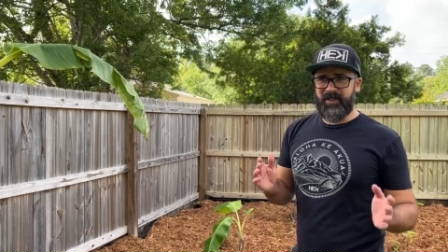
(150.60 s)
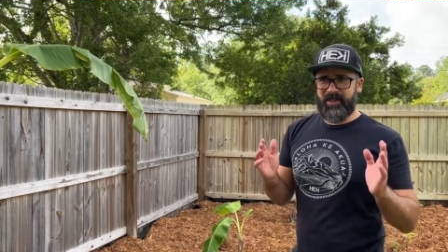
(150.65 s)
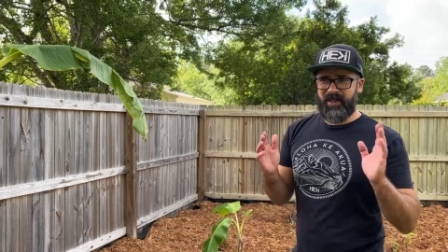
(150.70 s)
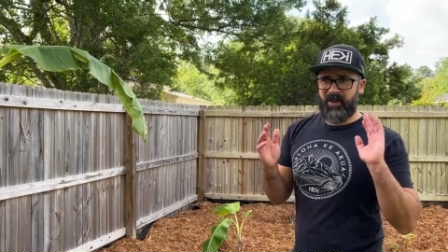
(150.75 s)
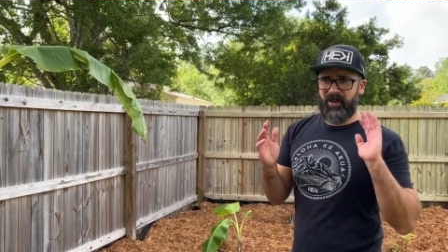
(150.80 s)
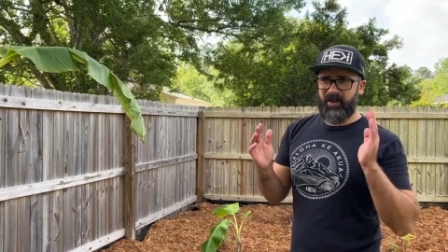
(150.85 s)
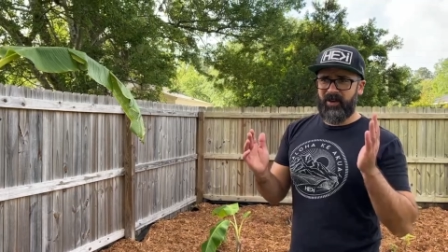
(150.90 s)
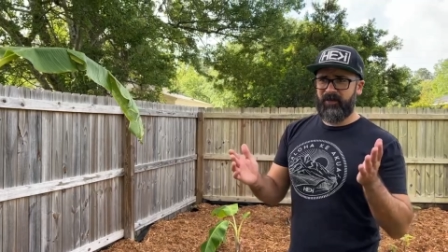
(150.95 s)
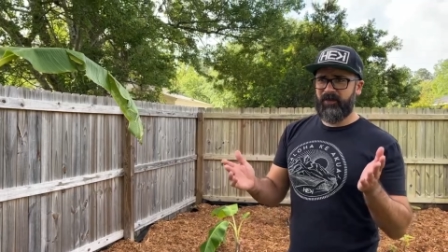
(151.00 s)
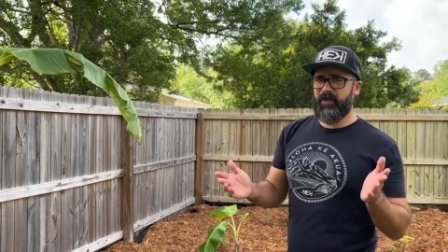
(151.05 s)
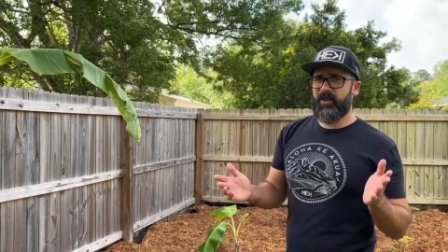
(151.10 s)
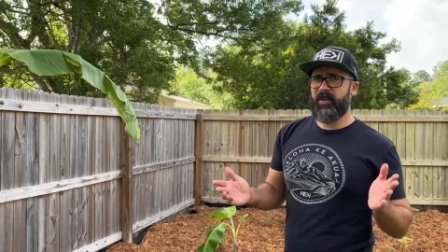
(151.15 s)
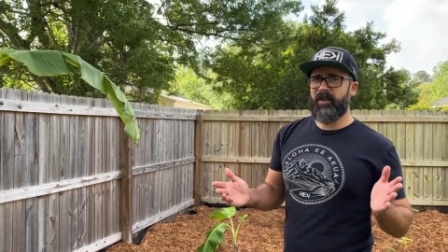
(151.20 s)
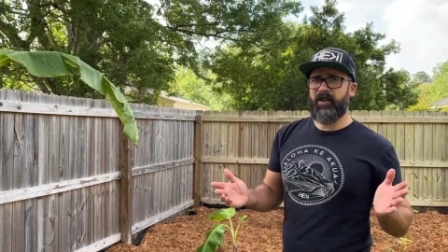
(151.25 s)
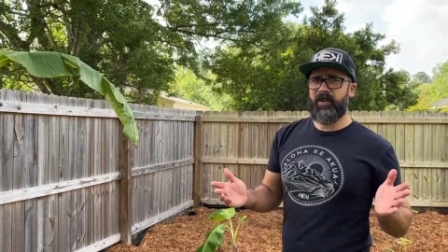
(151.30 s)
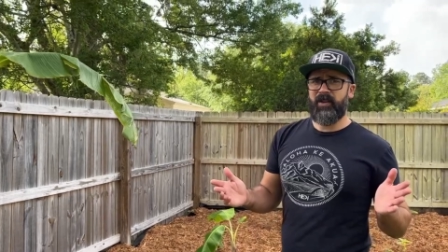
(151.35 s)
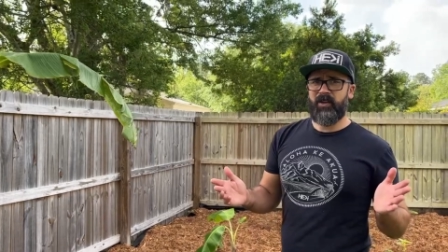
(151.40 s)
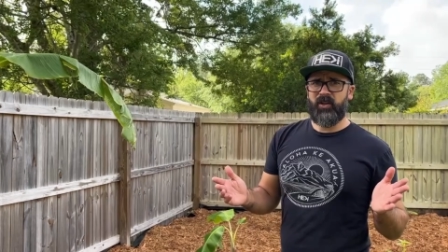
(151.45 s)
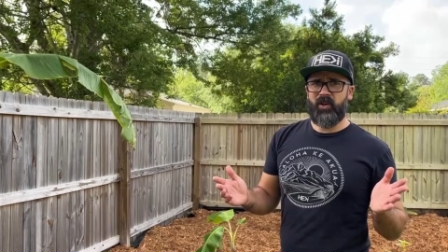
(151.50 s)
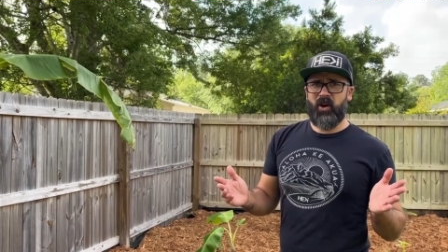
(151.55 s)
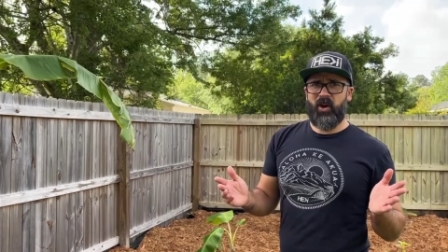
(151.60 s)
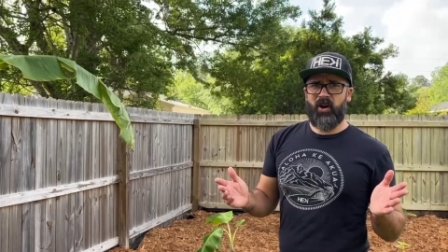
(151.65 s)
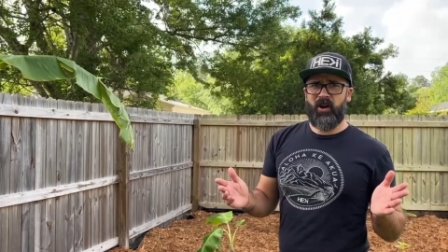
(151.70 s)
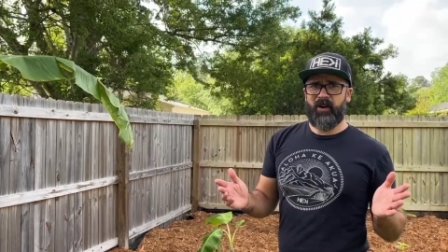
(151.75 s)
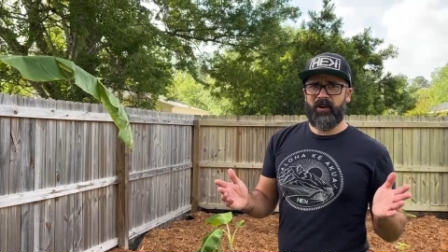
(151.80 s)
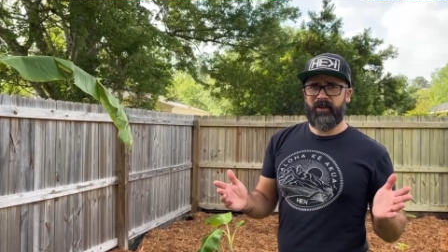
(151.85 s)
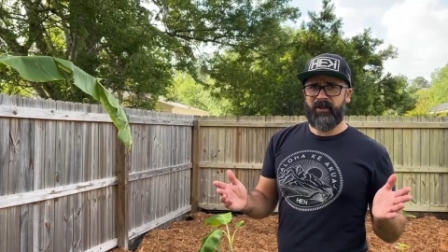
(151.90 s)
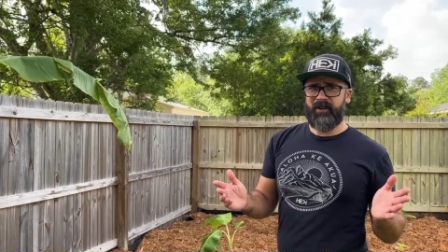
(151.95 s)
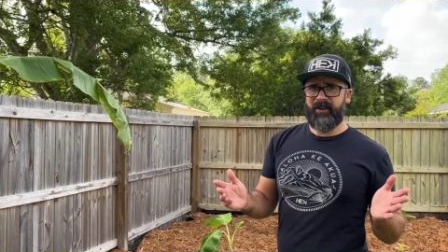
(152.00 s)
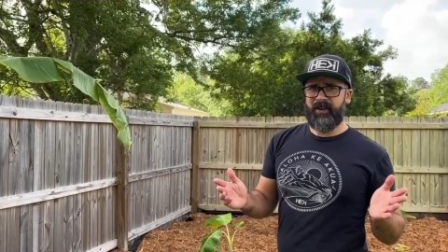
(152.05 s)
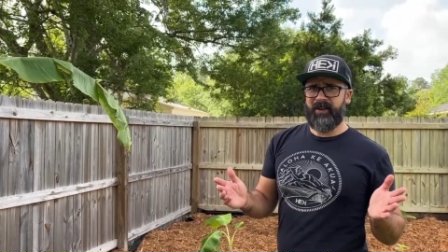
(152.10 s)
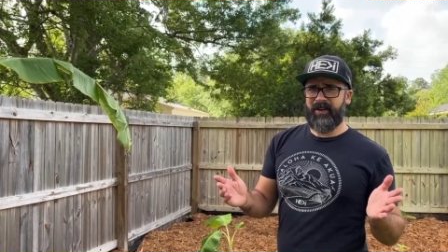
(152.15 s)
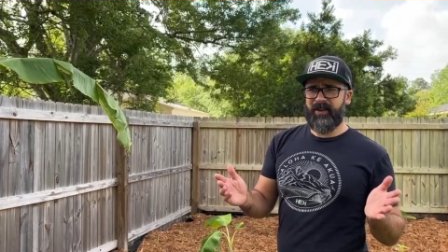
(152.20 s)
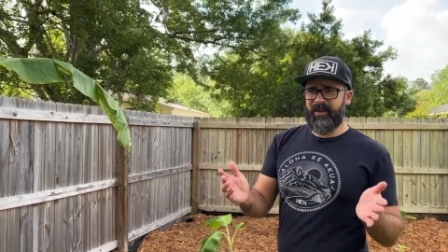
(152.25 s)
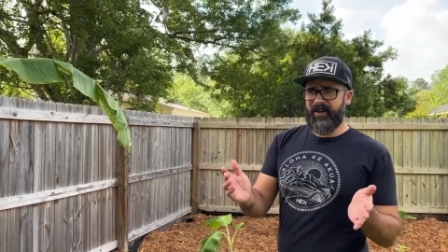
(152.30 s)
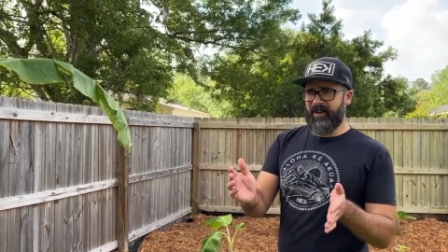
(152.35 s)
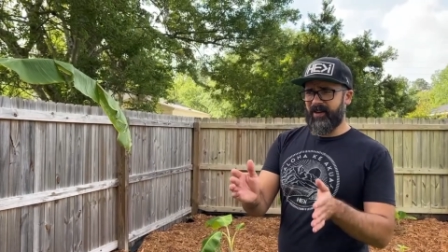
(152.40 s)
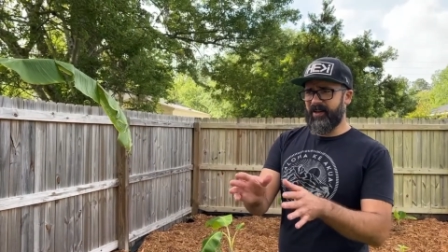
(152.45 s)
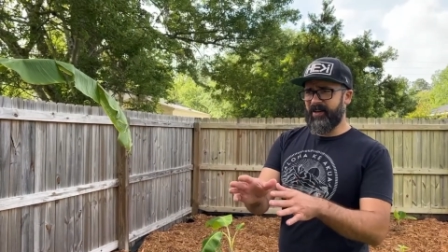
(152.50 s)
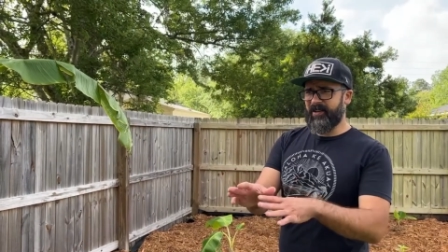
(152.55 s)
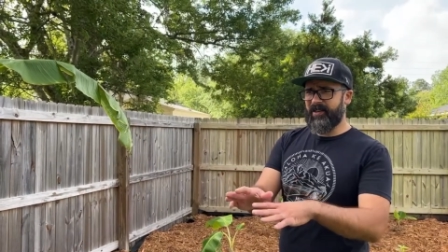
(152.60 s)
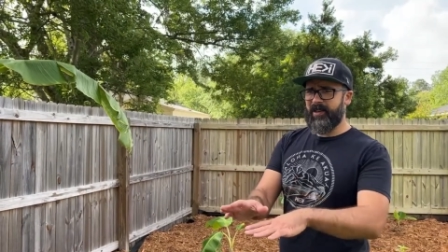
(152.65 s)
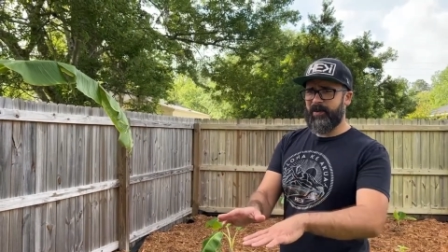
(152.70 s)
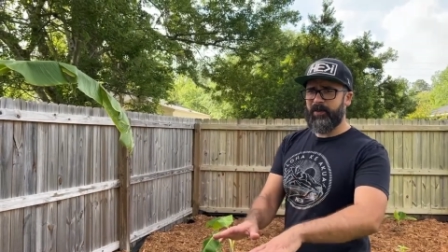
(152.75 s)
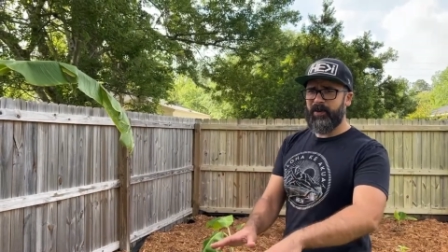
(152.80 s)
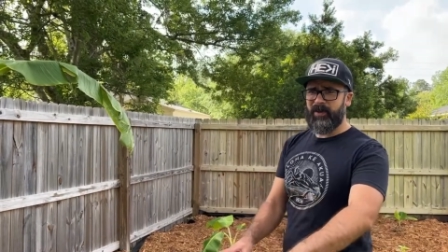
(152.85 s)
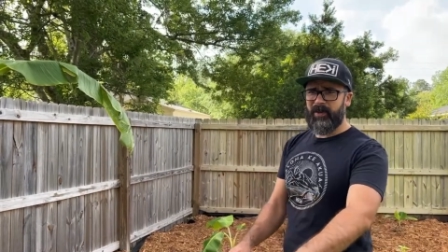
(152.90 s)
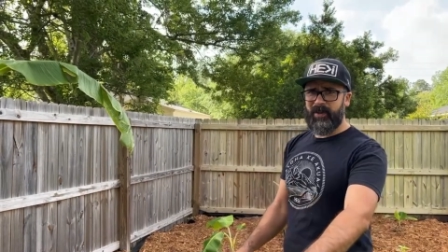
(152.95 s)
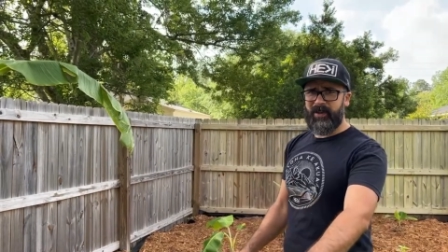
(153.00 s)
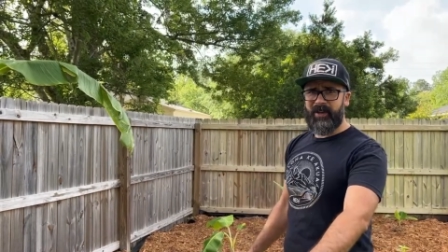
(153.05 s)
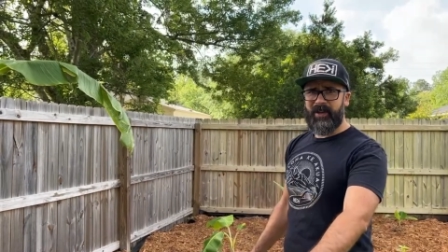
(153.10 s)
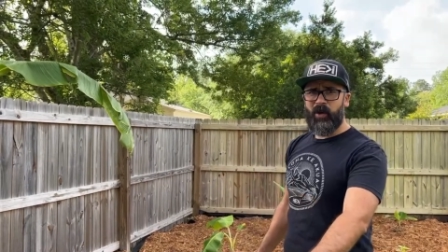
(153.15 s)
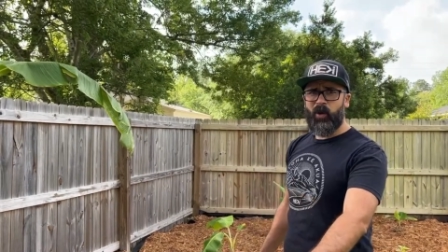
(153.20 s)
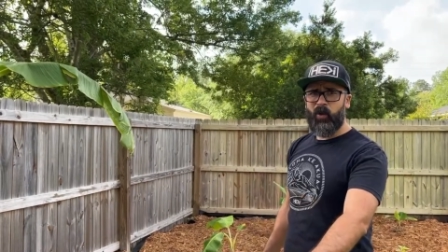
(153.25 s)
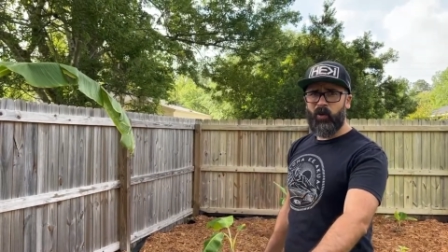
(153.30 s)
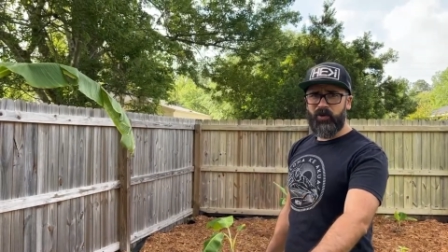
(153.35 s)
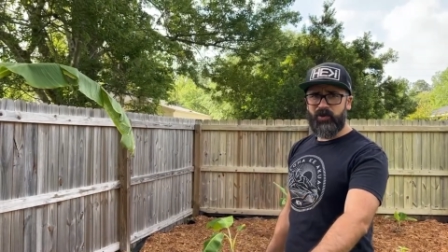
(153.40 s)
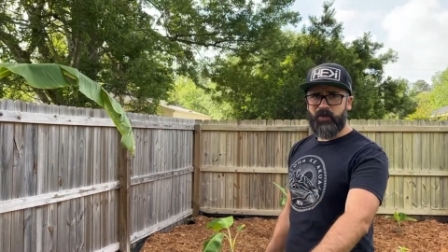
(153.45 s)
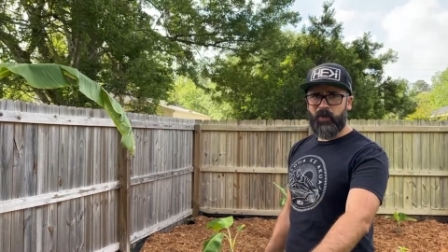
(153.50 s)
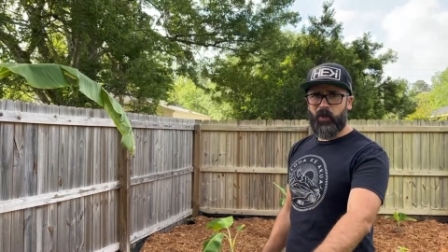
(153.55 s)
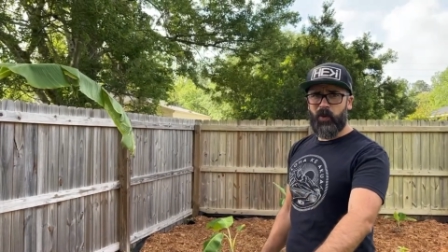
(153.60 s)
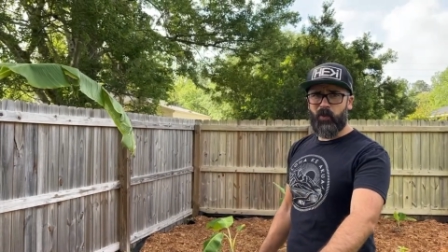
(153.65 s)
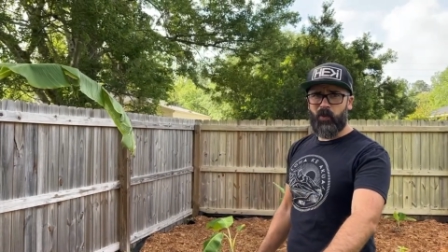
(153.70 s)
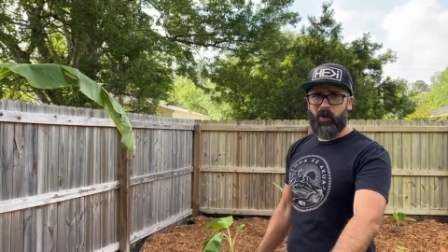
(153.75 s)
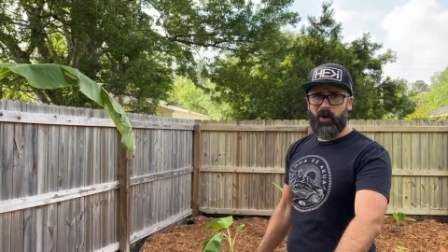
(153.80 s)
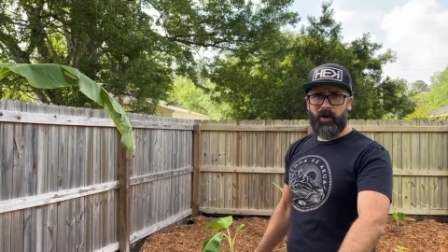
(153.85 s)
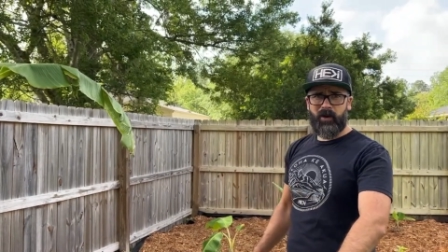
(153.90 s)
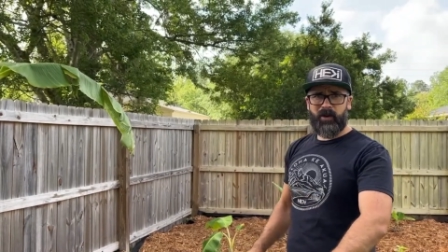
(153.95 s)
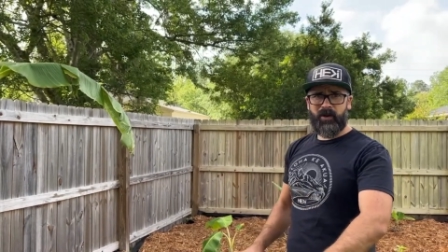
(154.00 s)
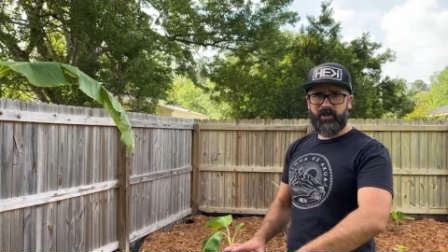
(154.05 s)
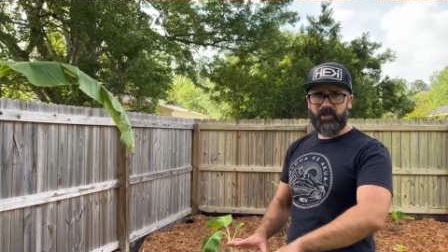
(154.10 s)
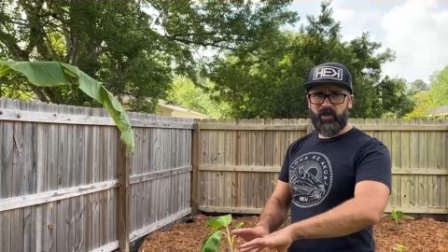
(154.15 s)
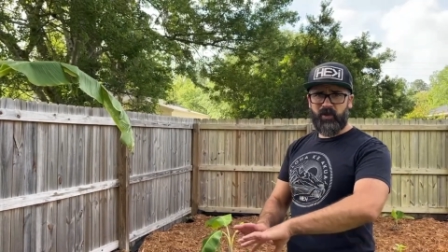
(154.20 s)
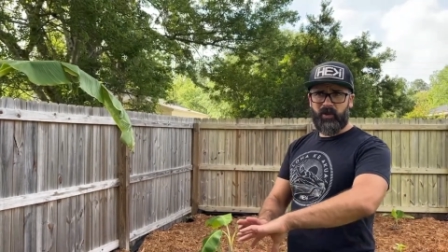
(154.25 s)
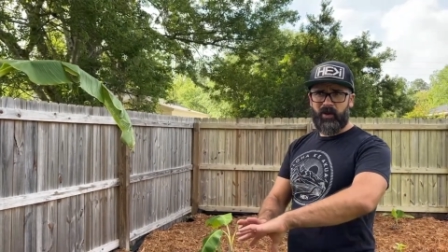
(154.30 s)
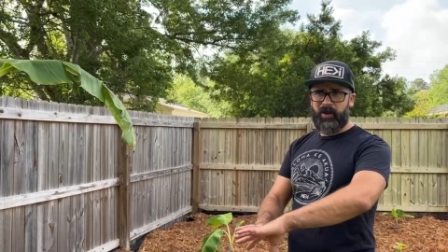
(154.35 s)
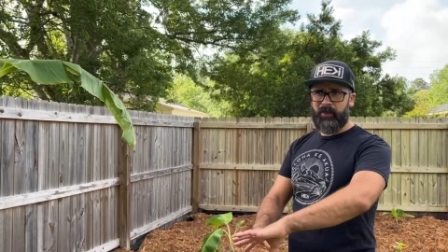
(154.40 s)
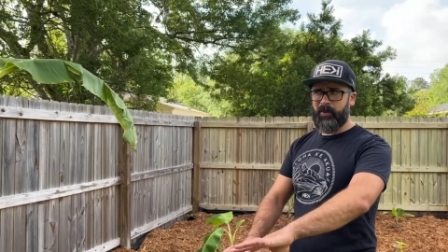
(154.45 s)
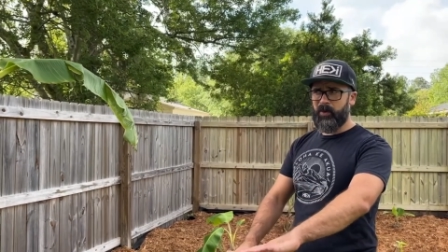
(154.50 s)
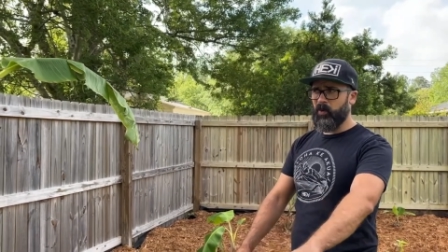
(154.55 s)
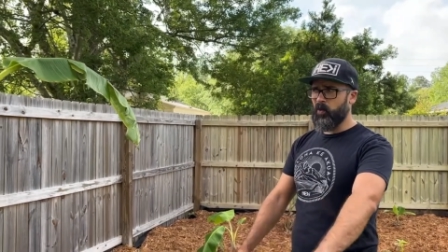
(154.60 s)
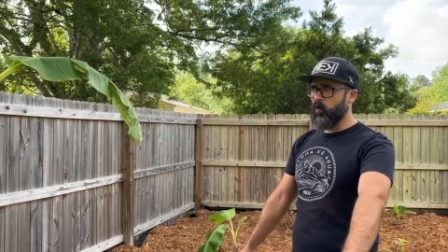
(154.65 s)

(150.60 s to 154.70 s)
area of the yard typically holds more water, so I put